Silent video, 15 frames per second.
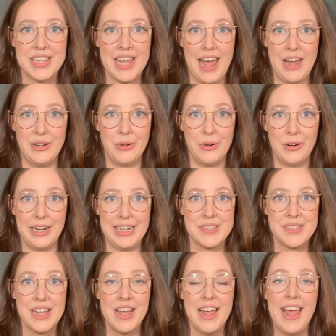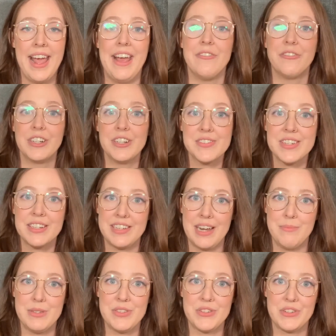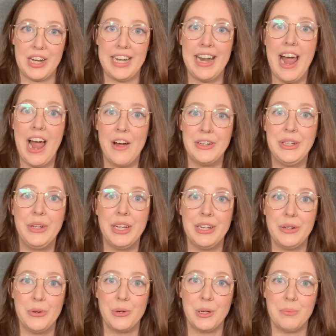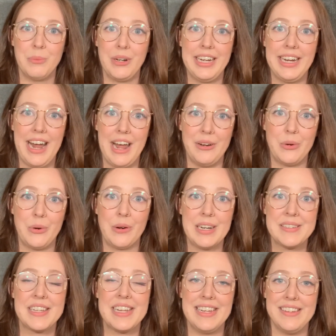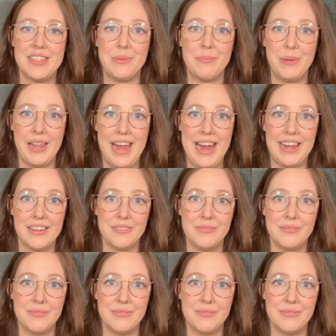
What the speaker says: categories, and first I'll demonstrate how you can incorporate categories into play.